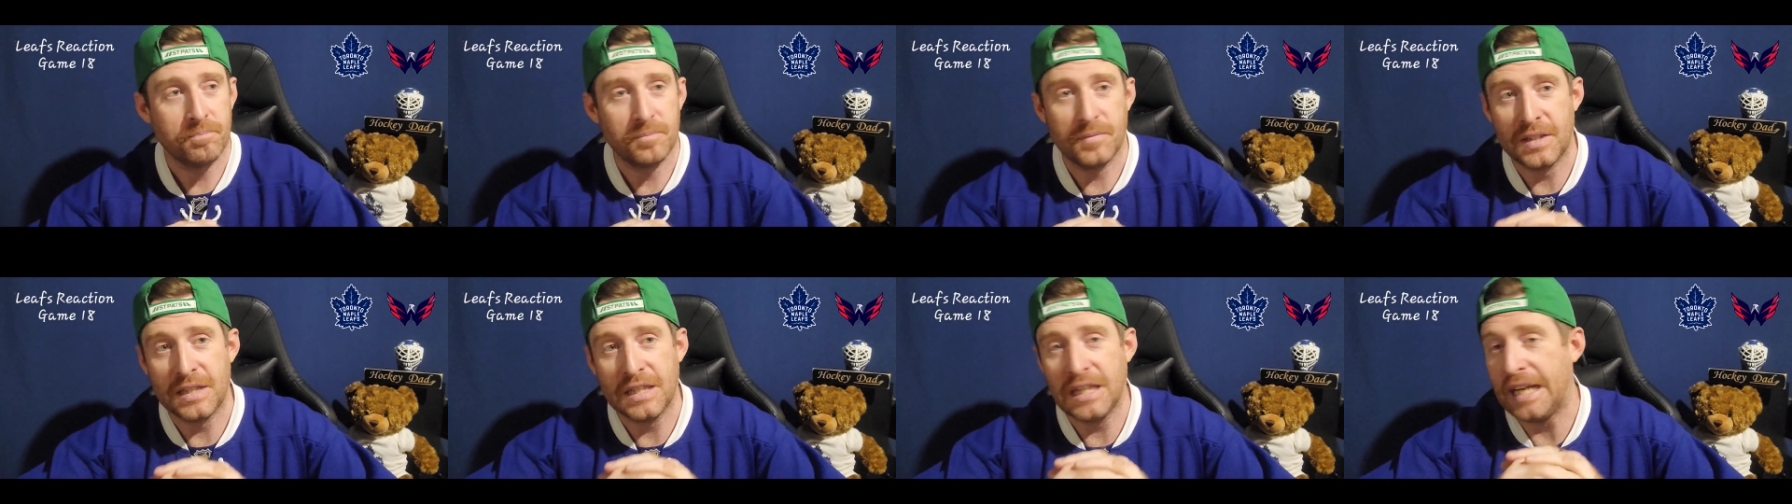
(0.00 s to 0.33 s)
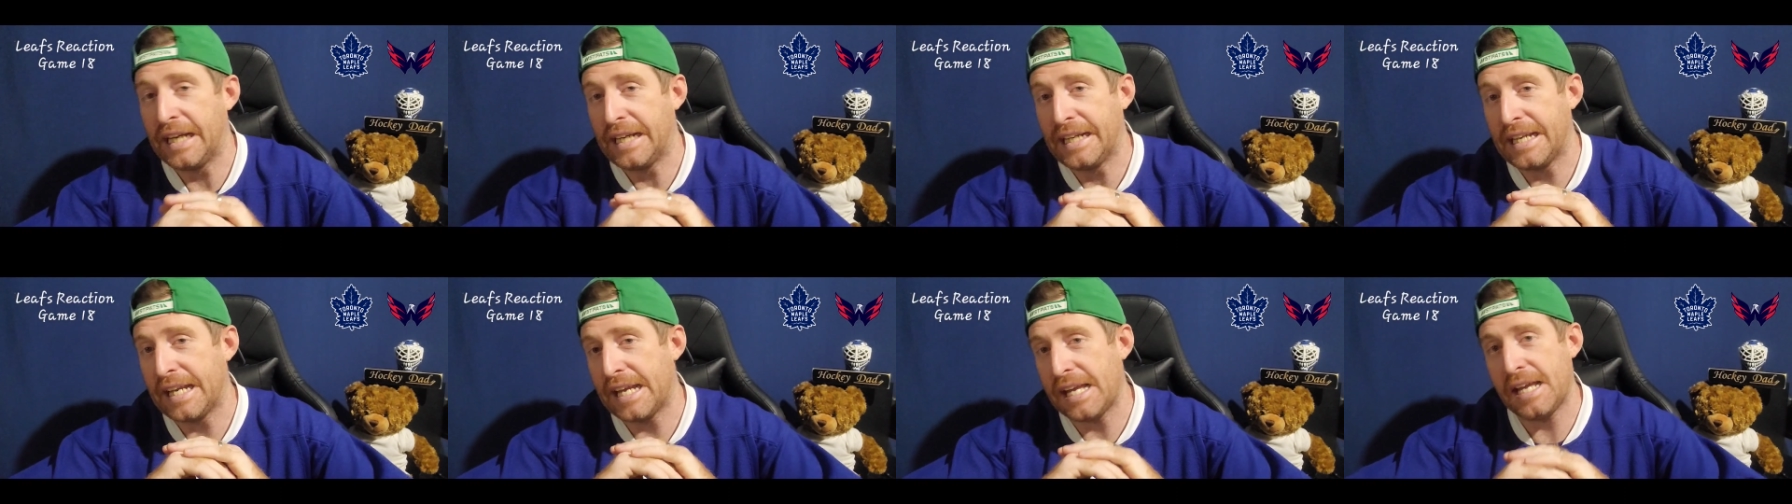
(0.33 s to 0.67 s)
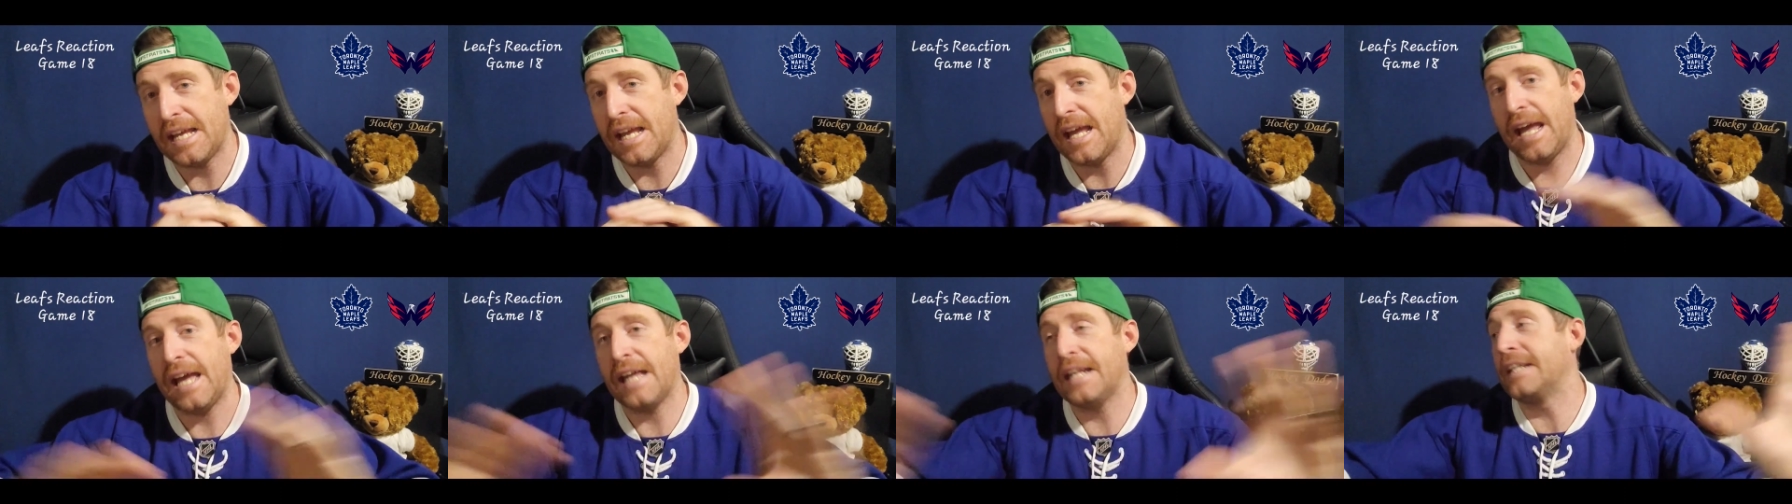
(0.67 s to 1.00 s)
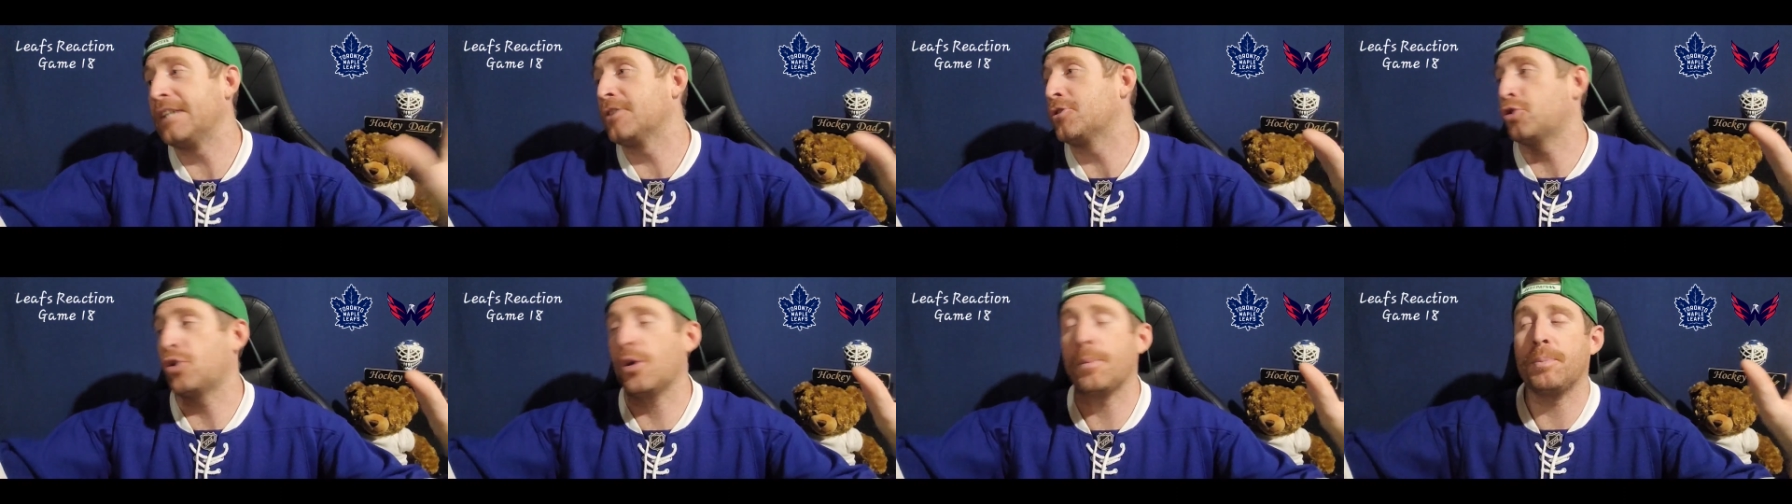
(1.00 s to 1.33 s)
like
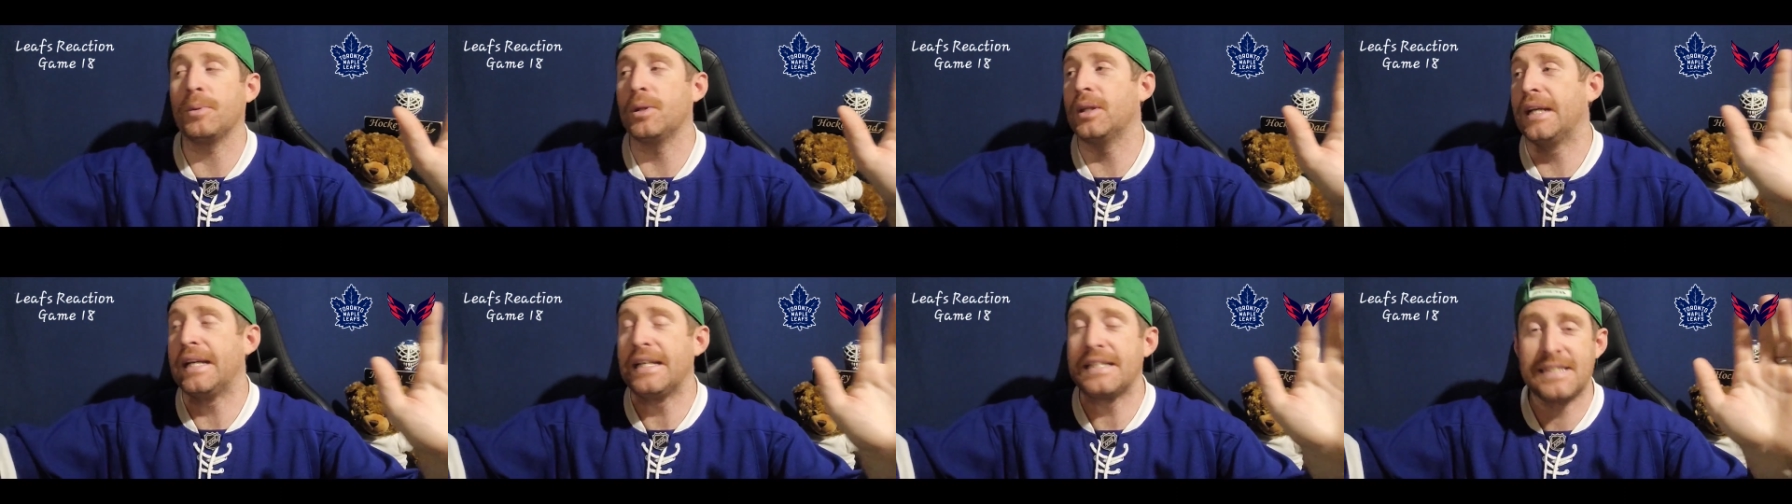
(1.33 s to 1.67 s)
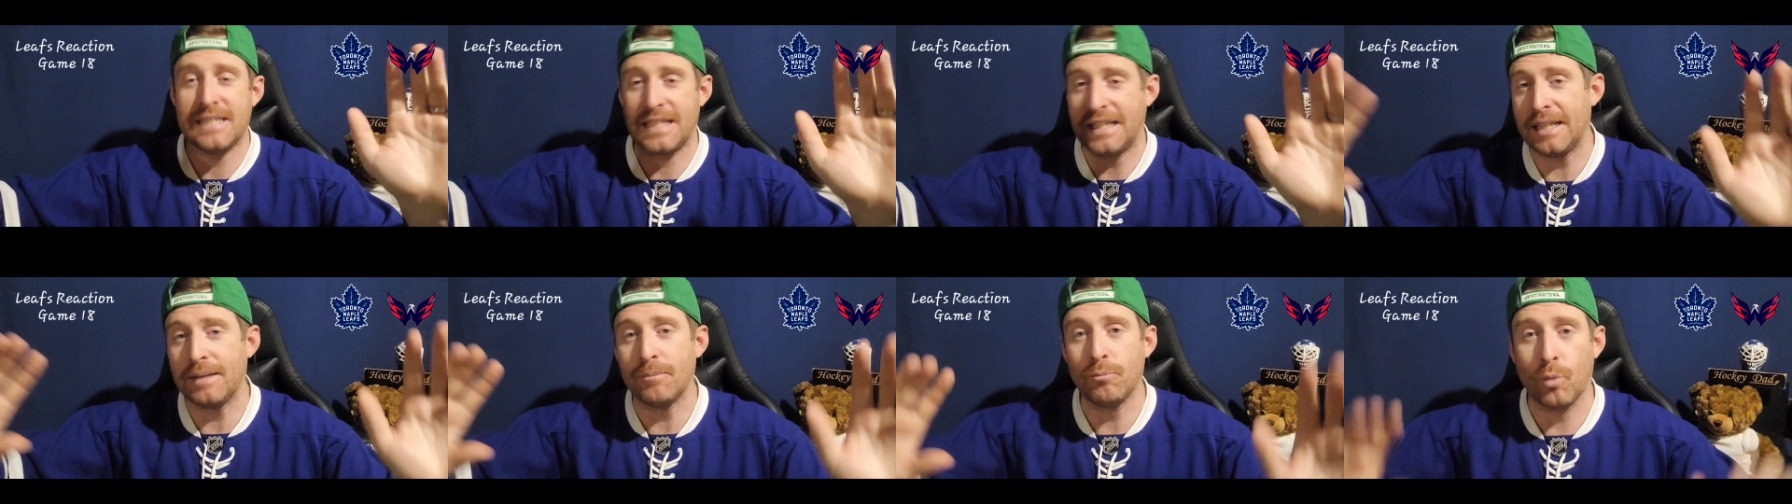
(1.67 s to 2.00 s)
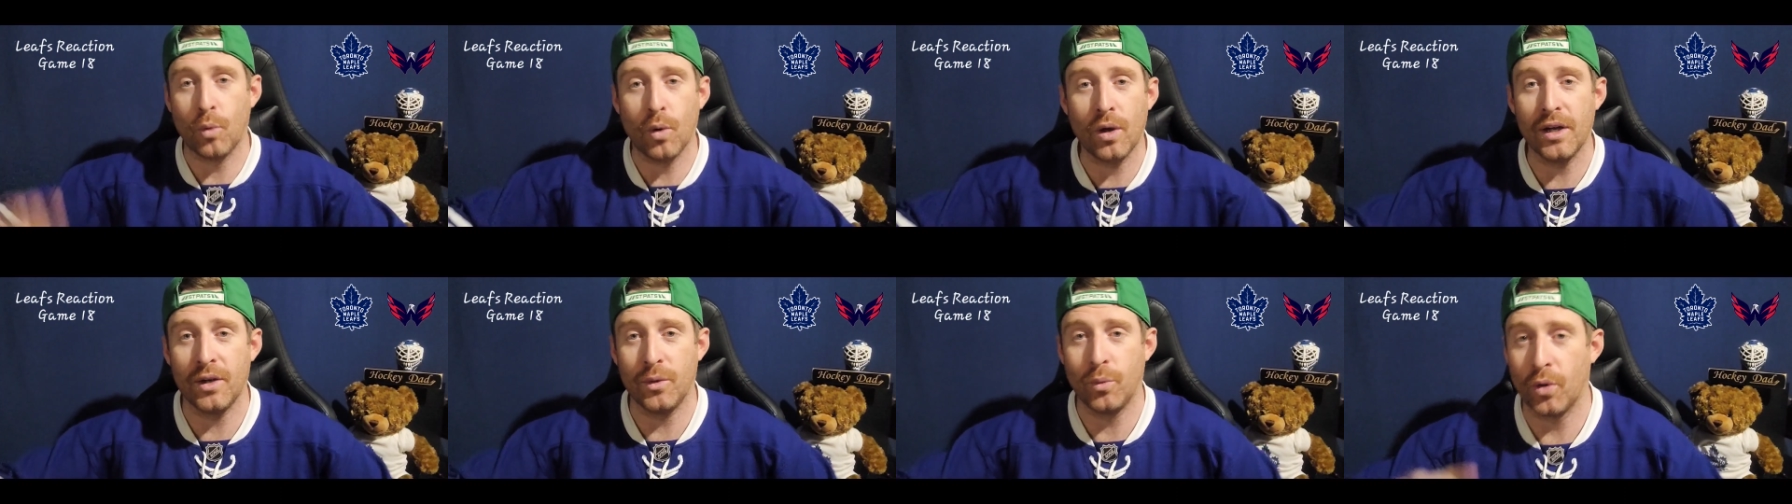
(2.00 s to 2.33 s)
any AAA team would.